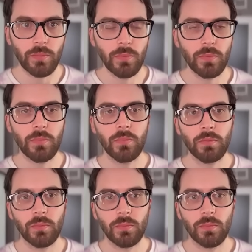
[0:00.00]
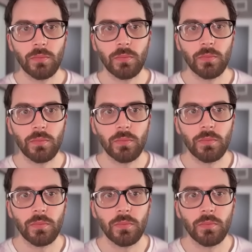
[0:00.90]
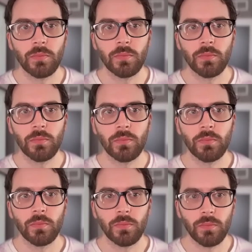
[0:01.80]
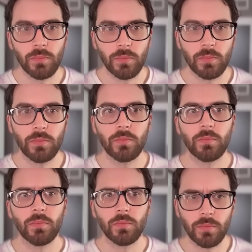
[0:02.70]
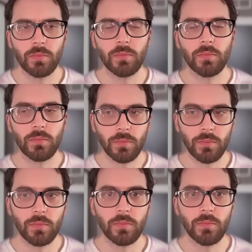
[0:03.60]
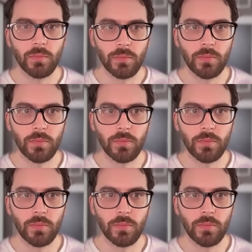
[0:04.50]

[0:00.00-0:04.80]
(not speaking)